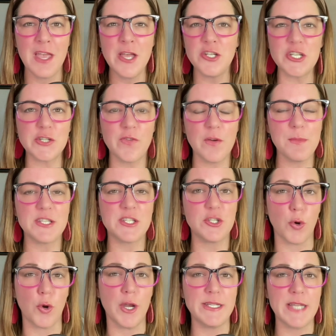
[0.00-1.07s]
Just from a
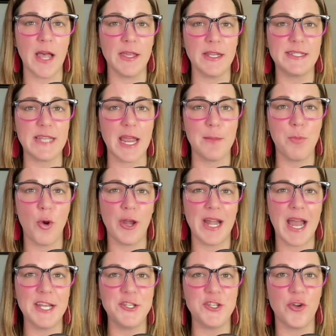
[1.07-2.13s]
storytelling standpoint, I
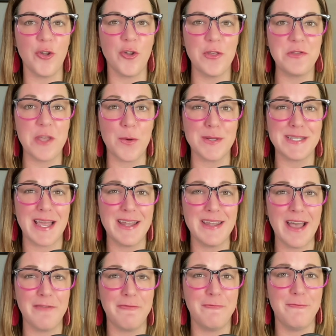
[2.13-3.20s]
don't know that there was
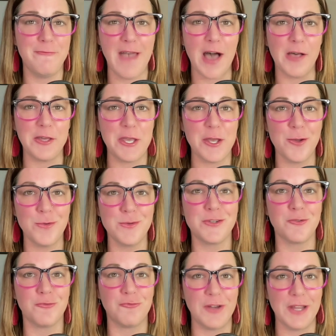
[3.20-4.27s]
enough value to
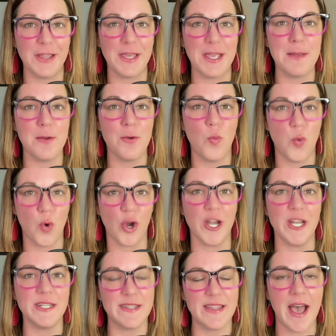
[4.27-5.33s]
really
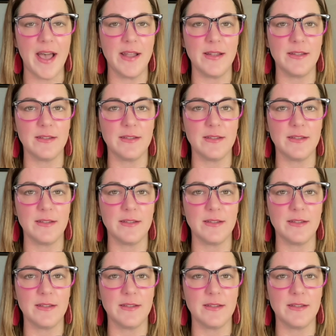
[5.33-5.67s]
warrant that.